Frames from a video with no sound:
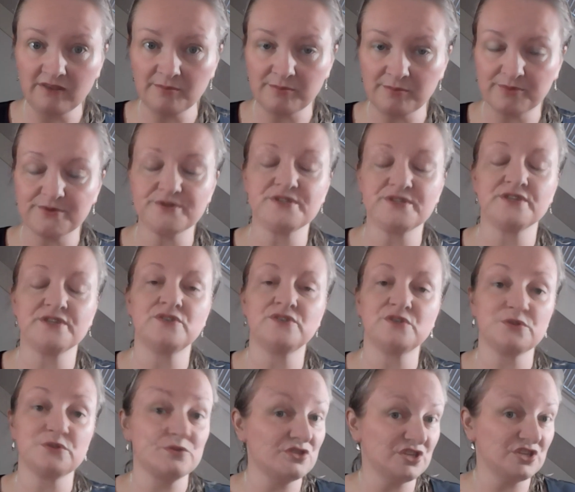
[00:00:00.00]
person
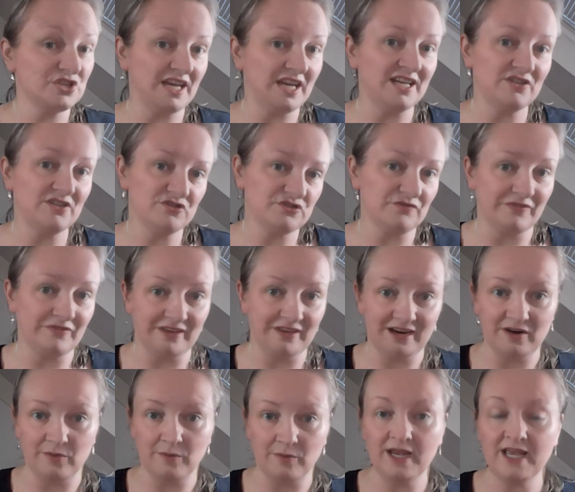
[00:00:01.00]
to change
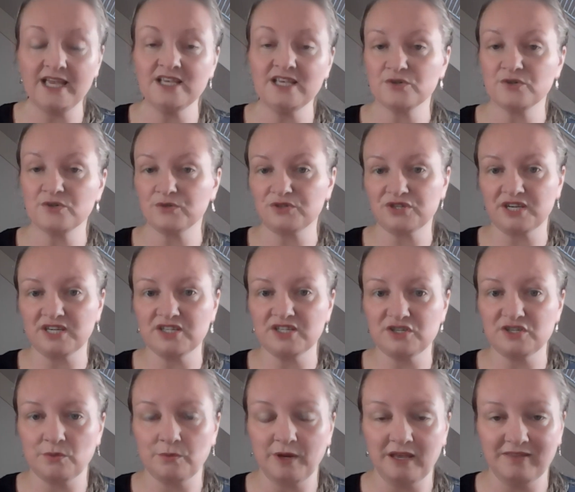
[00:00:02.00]
their ways or change
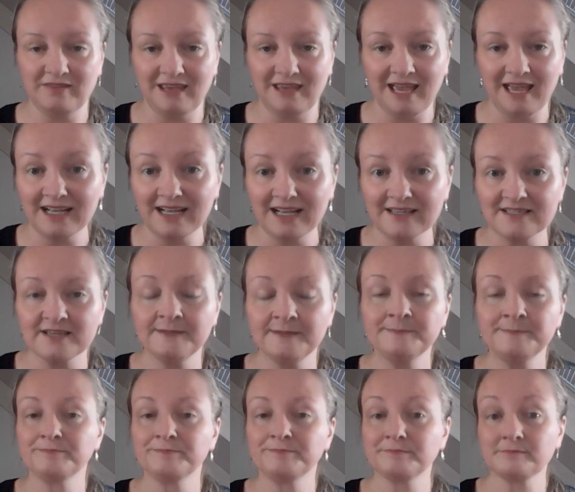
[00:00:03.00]
the way they act.
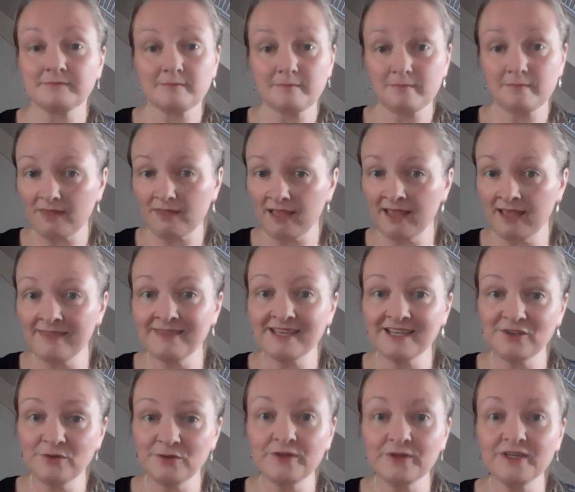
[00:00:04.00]
And
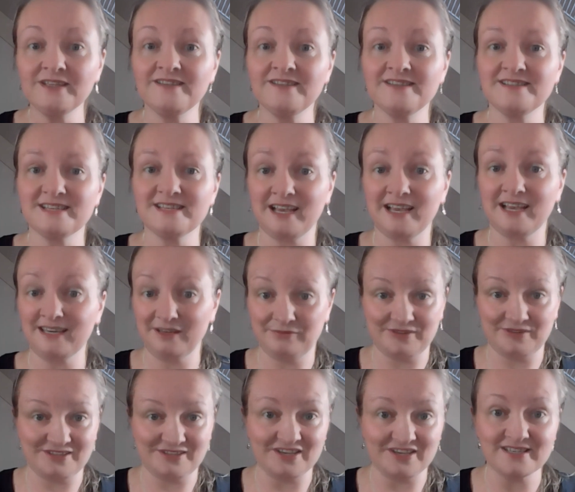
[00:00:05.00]
then you can decide if
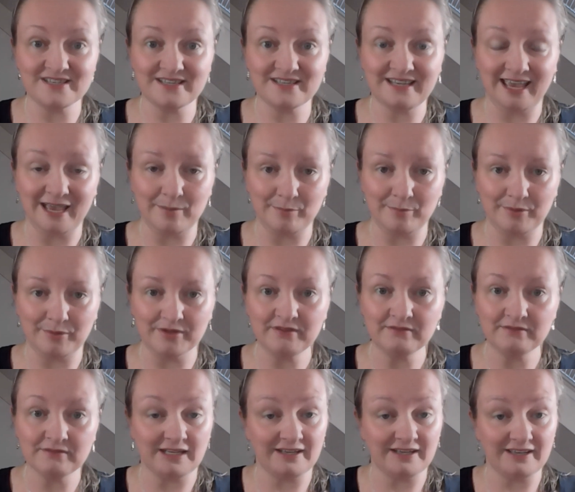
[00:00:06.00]
it doesn't happen,
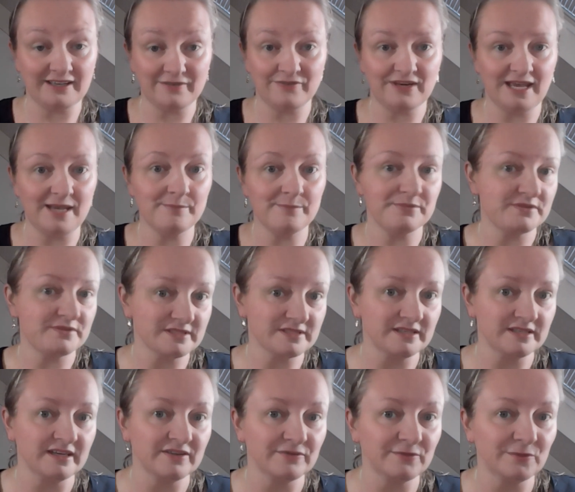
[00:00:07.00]
like if it happens,
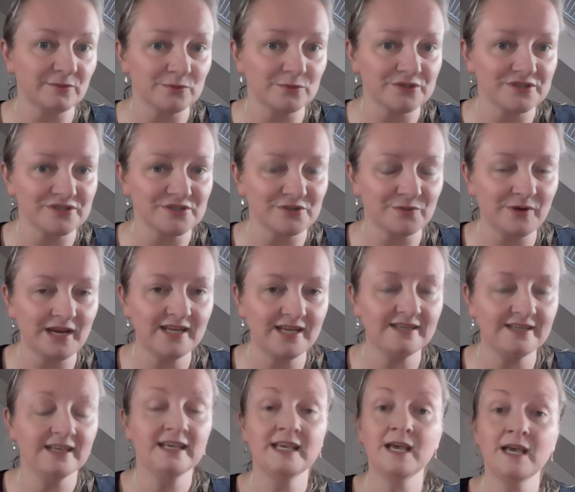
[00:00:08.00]
that of course is great.
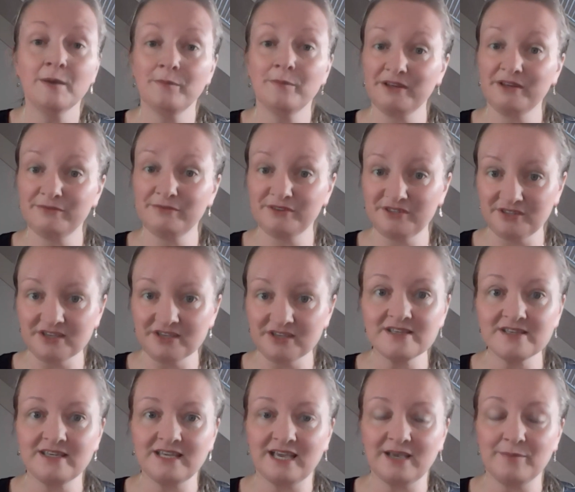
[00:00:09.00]
But if it
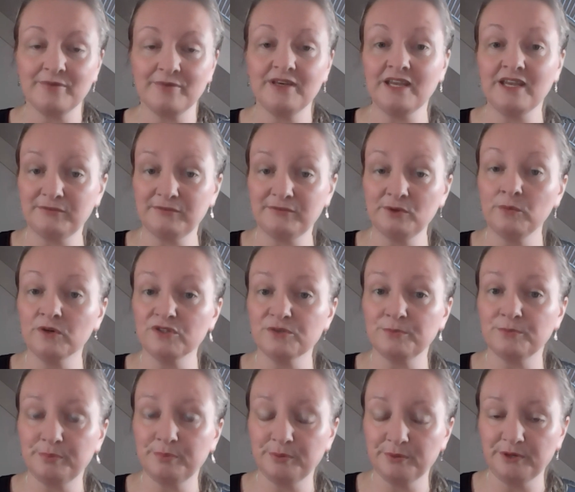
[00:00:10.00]
doesn't happen, if you want to
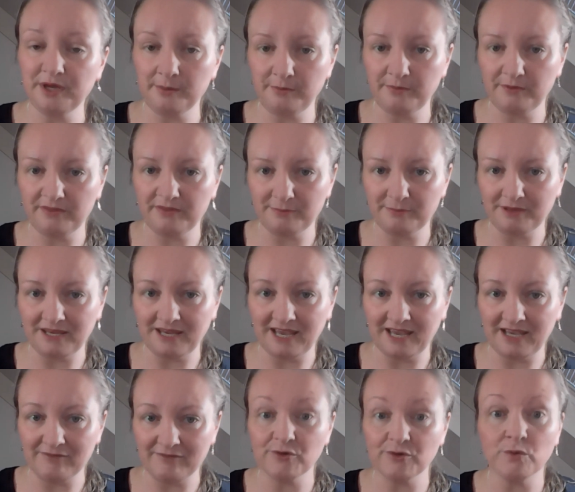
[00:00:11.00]
put up with
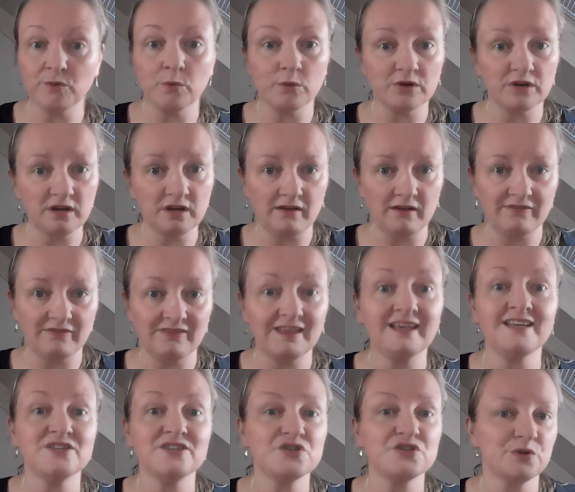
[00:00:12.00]
behavior or not,
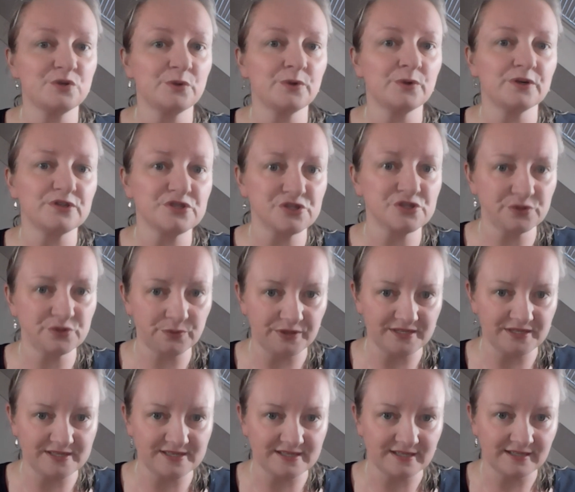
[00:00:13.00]
that is your
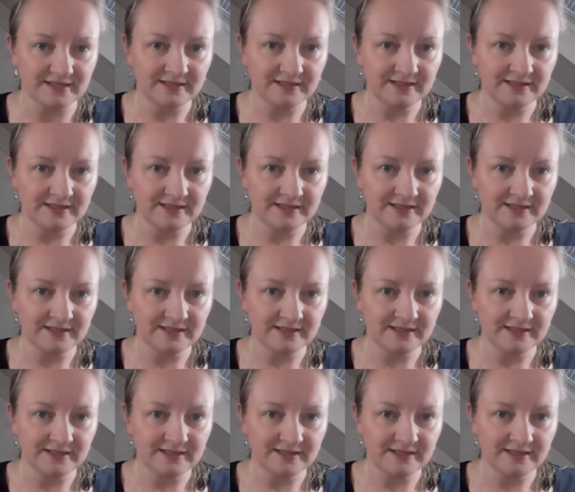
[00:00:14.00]
choice.